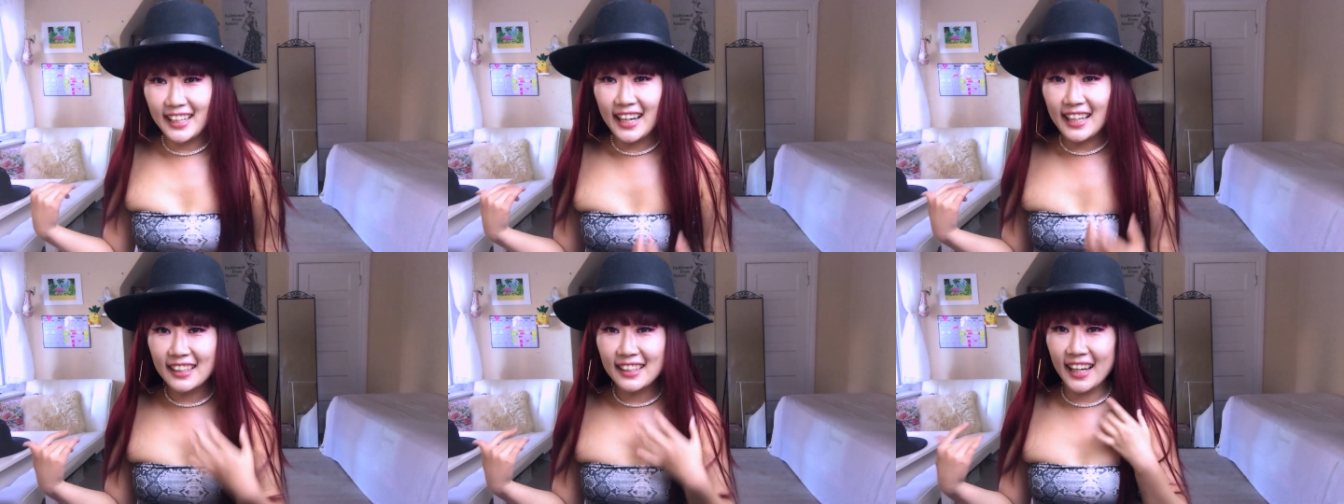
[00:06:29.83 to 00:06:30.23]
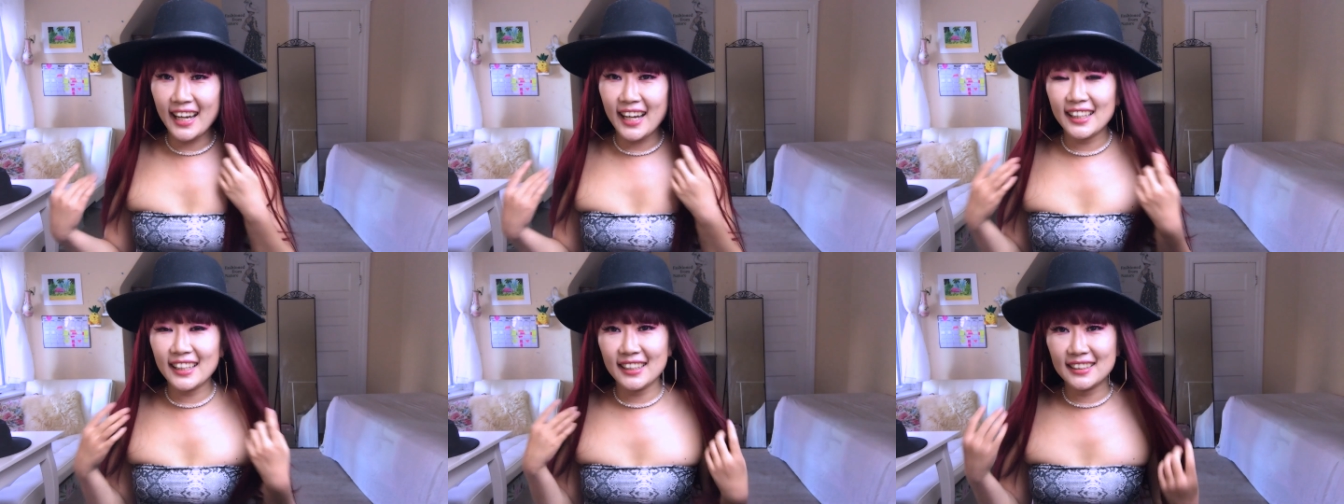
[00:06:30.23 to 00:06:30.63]
The other
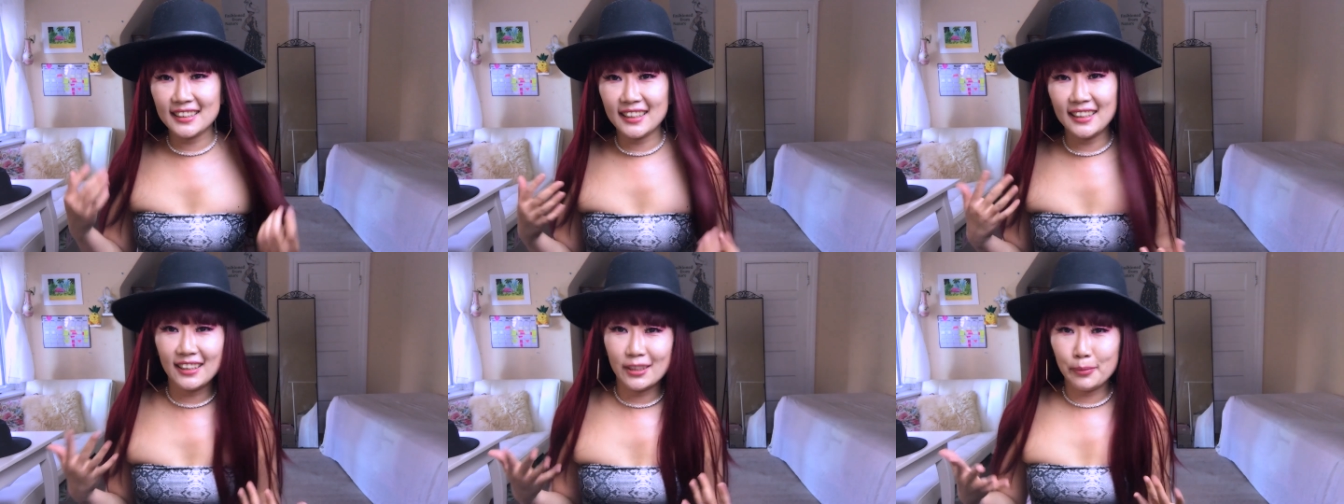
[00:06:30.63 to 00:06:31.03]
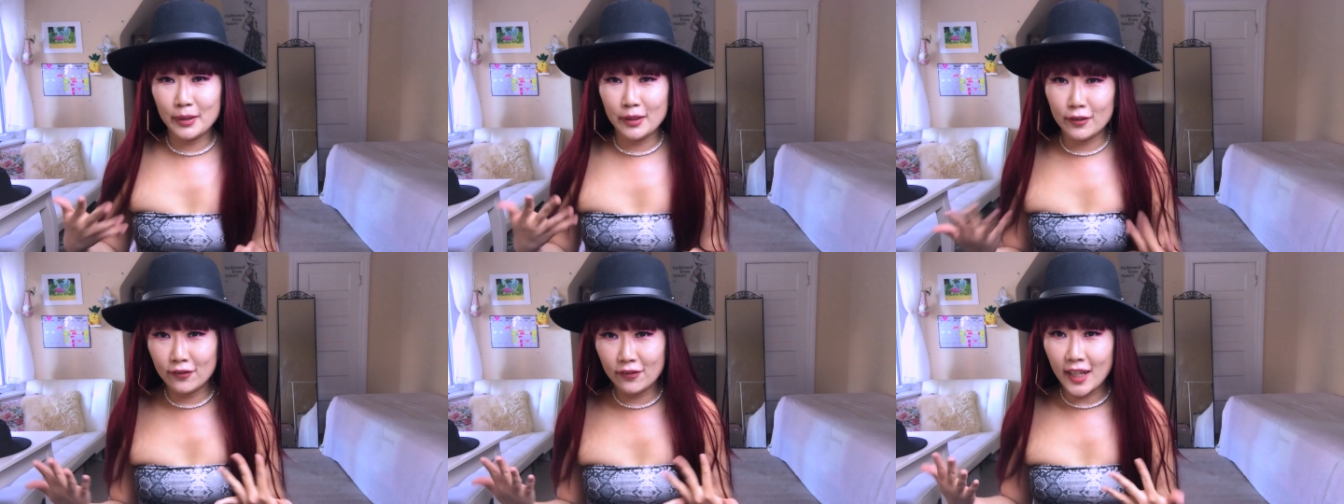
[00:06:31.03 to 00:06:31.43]
hat is a little
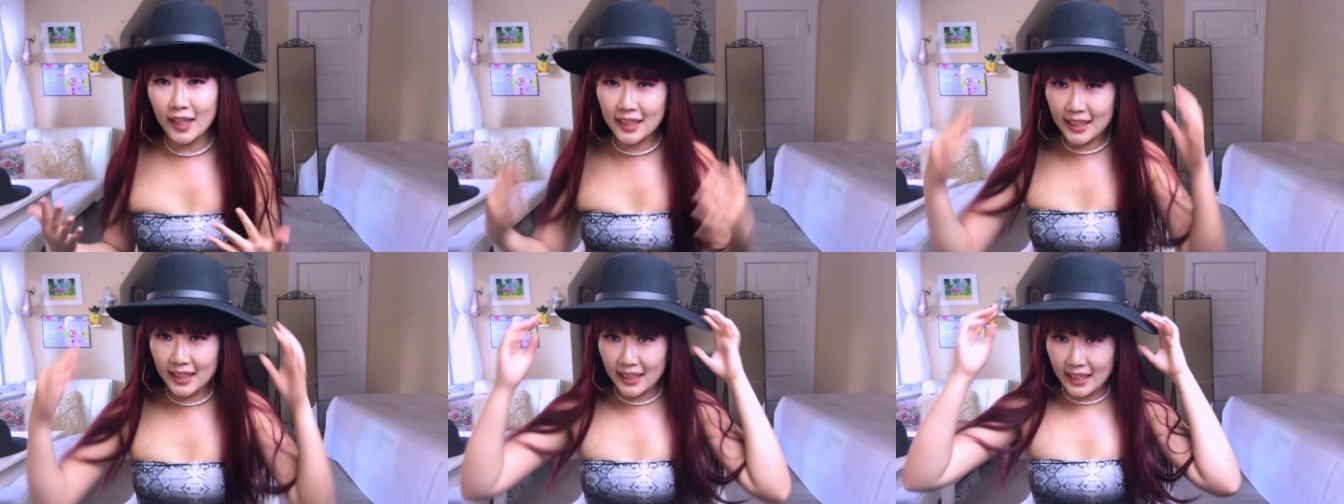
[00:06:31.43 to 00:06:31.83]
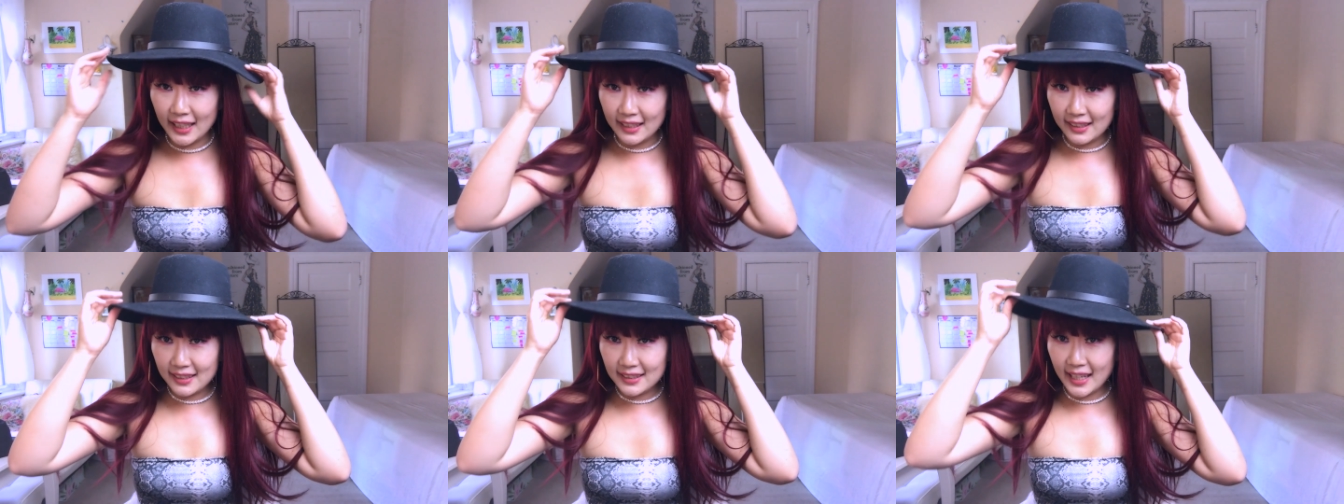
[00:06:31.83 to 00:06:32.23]
bit funky
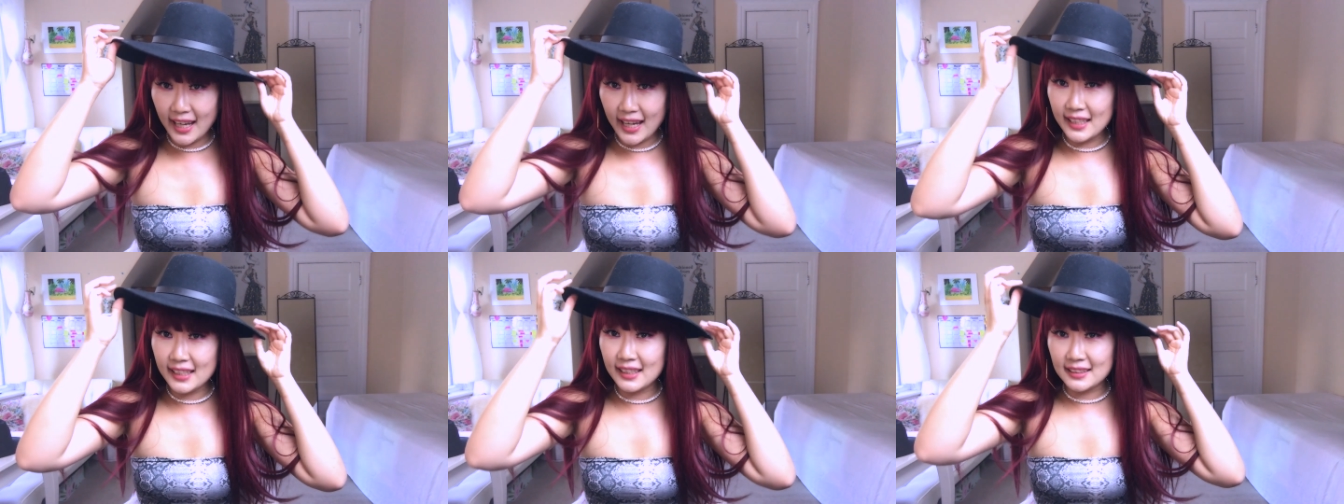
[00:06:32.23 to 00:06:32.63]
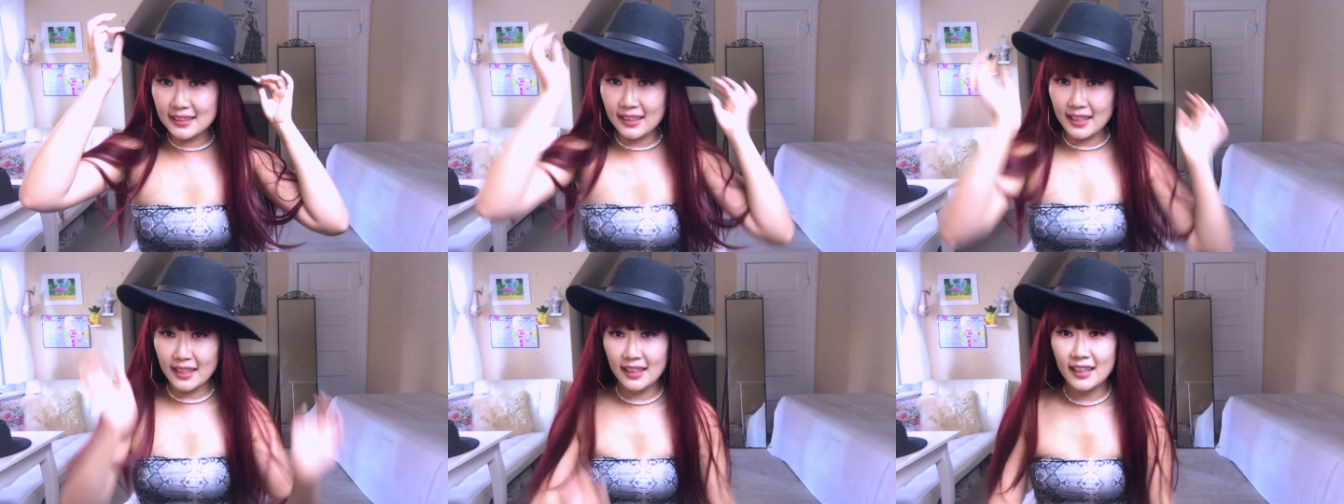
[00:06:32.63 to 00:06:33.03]
and this hat is
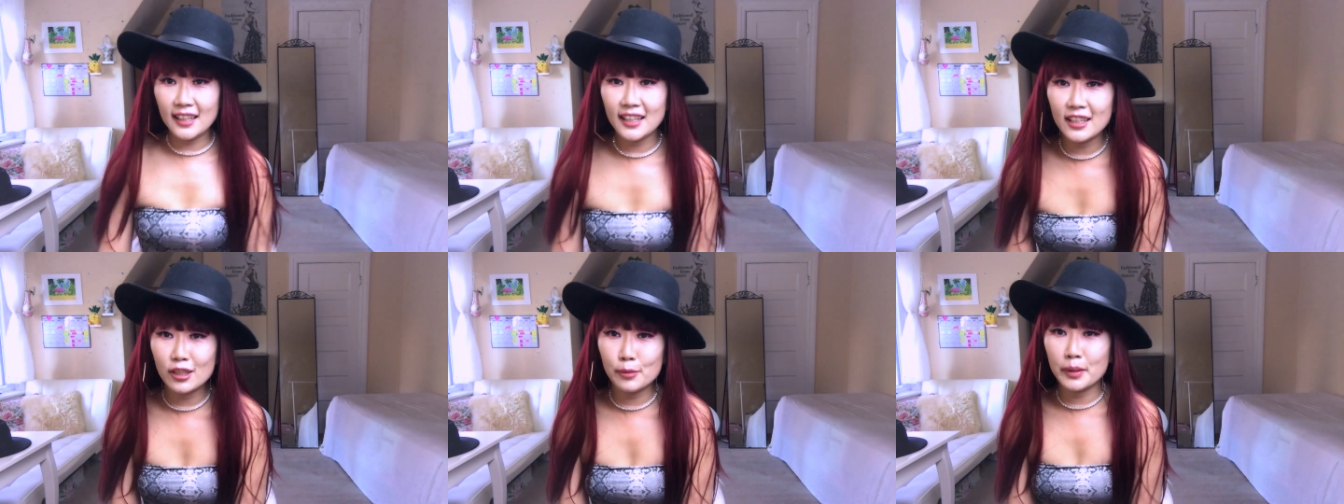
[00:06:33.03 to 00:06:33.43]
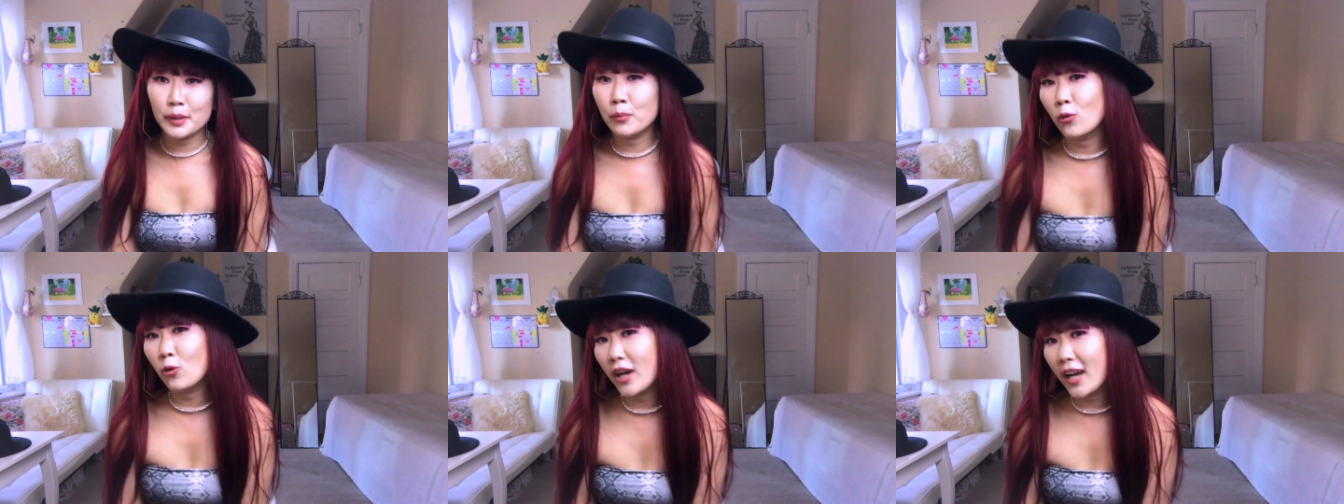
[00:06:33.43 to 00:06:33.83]
a little
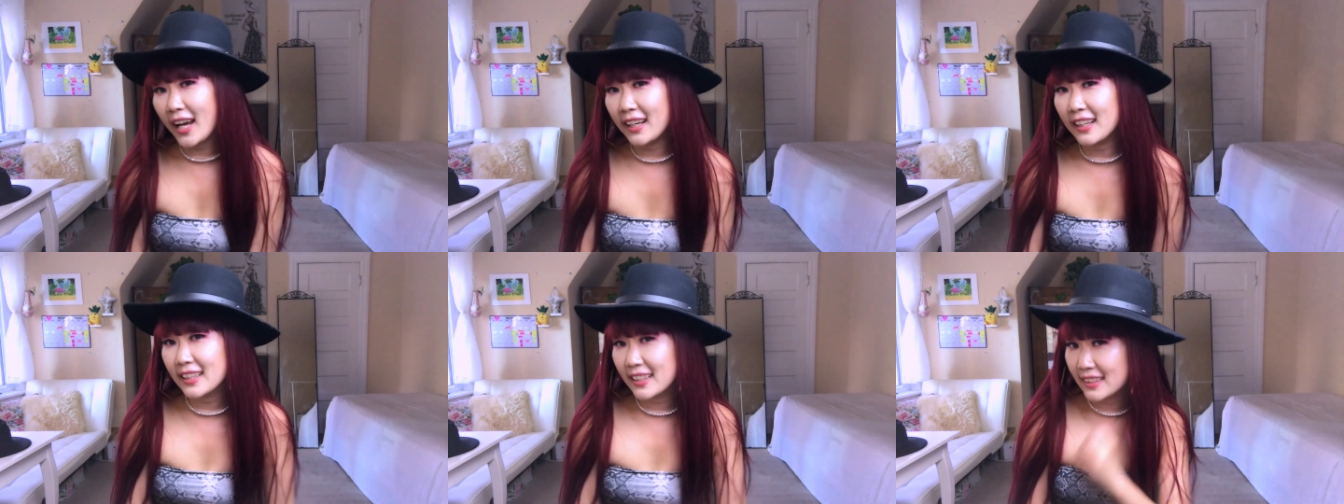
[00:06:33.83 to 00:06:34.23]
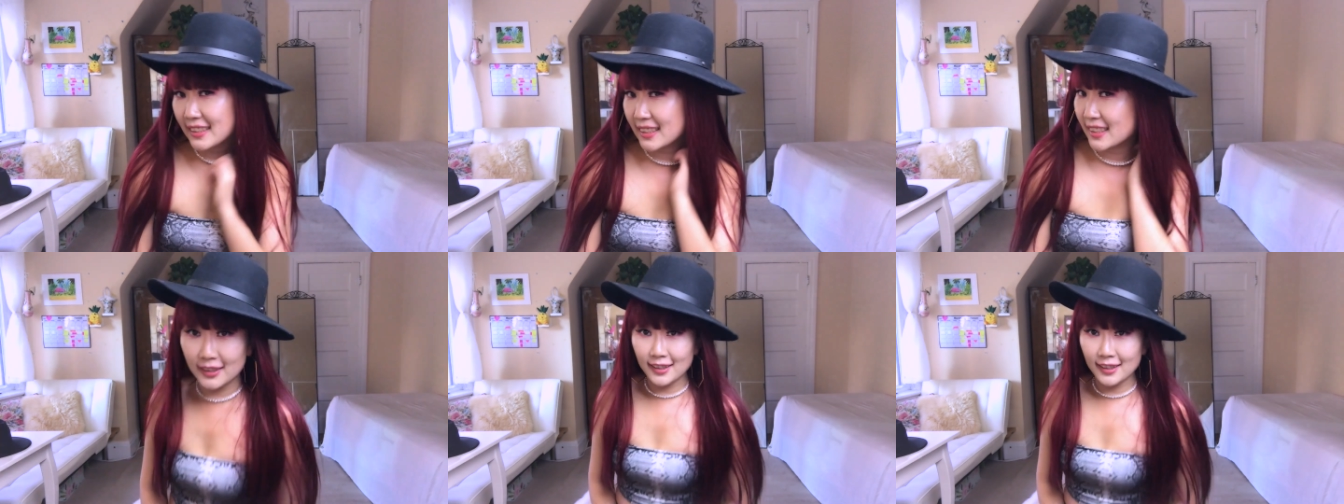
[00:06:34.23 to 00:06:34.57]
bit more elegant.